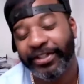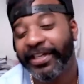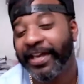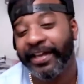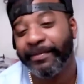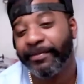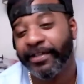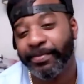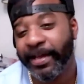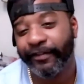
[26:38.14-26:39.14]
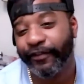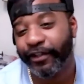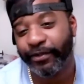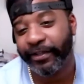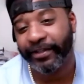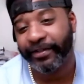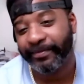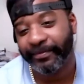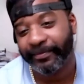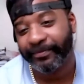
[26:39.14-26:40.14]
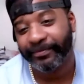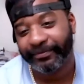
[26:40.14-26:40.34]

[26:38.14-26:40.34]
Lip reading: So she can't get much better for you then.